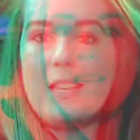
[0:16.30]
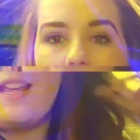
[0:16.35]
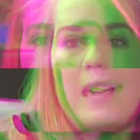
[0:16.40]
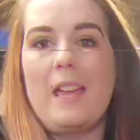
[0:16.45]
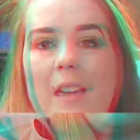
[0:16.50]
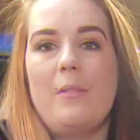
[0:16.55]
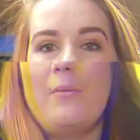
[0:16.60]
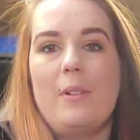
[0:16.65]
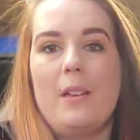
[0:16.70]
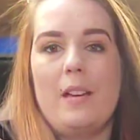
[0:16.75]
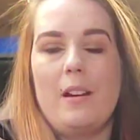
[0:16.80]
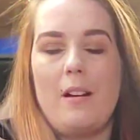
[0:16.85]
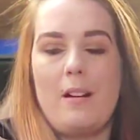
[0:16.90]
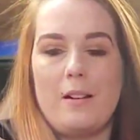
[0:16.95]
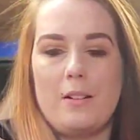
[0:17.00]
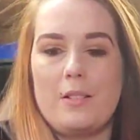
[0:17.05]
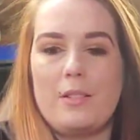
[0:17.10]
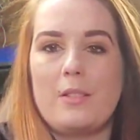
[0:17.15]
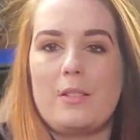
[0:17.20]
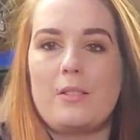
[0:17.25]
today we
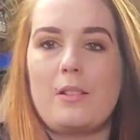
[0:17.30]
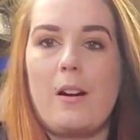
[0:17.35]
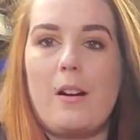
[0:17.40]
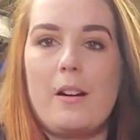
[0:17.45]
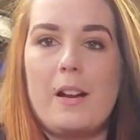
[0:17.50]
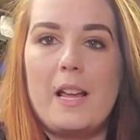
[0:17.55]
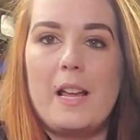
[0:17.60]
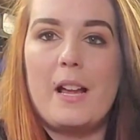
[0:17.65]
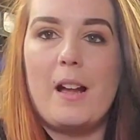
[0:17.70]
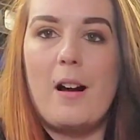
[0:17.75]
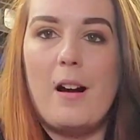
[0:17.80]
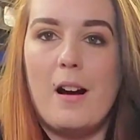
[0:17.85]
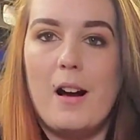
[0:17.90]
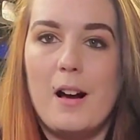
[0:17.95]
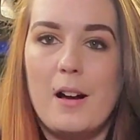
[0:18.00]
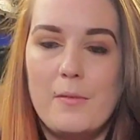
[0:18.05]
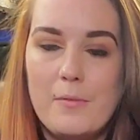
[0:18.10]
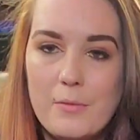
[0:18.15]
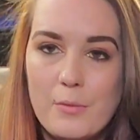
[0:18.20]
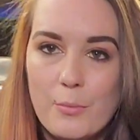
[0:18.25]
are starting
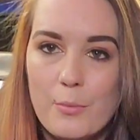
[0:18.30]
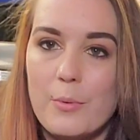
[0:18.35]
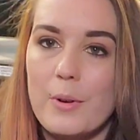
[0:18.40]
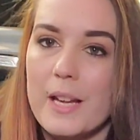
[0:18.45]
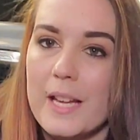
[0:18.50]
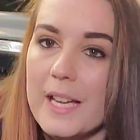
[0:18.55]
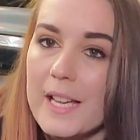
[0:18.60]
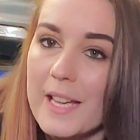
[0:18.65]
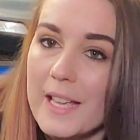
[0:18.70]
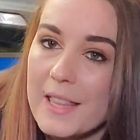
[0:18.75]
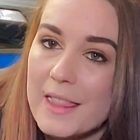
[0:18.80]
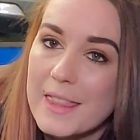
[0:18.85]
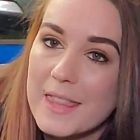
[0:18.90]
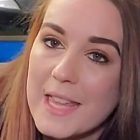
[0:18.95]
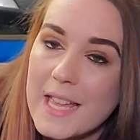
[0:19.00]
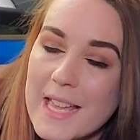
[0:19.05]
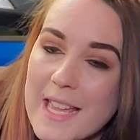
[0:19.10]
off with